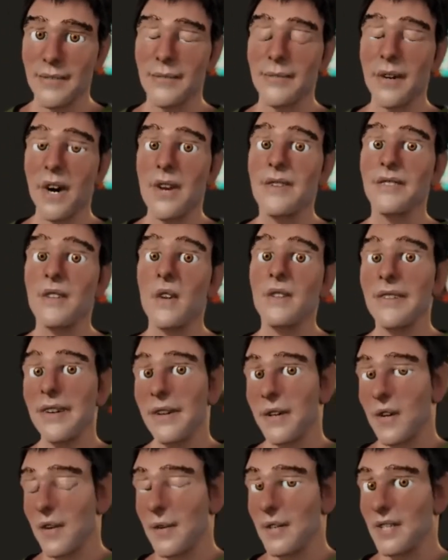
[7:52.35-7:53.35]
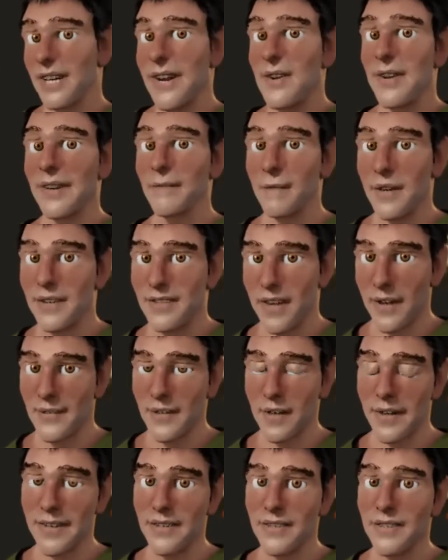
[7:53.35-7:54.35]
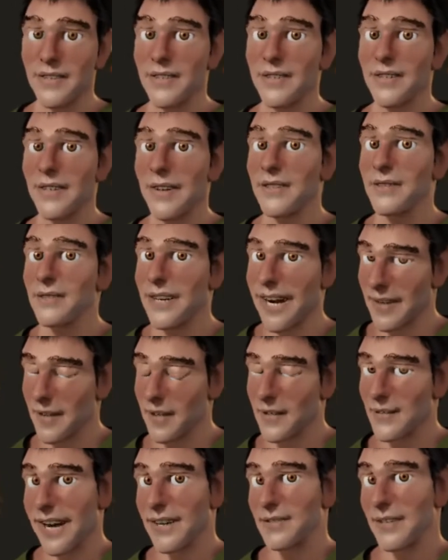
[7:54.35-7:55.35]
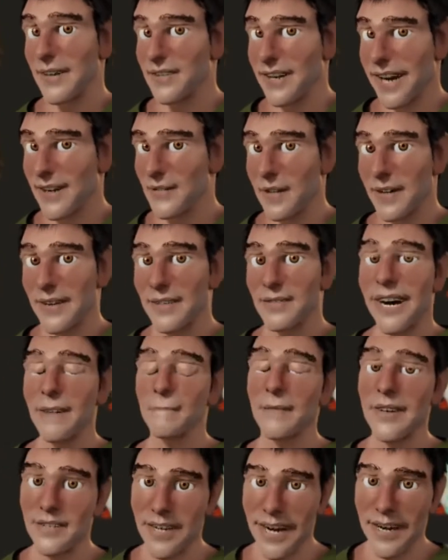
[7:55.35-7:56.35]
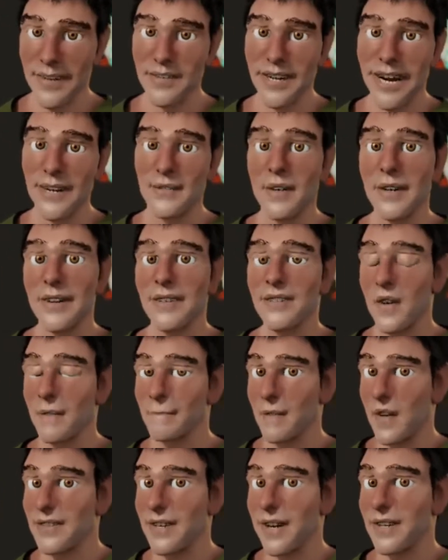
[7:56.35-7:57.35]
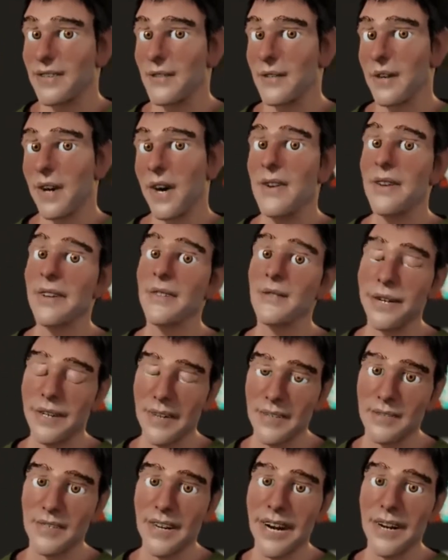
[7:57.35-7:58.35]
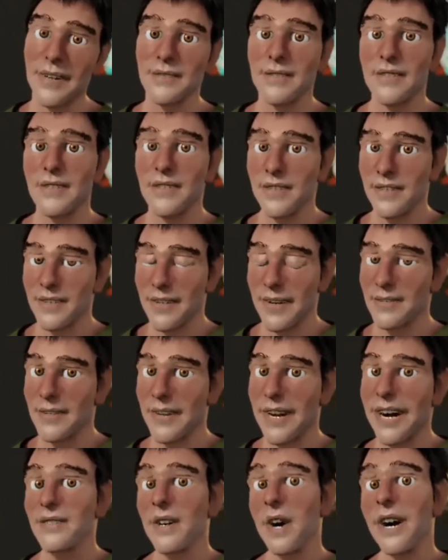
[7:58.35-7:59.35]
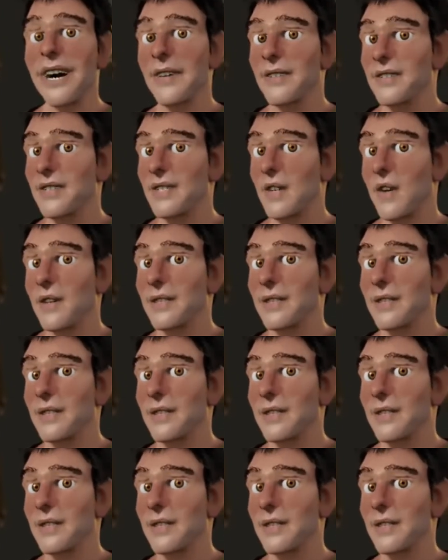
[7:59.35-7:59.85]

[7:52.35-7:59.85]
Also, there were the daily burnt offerings and sacrifices every Sabbath day and every new moon and for all the feast days that had nothing to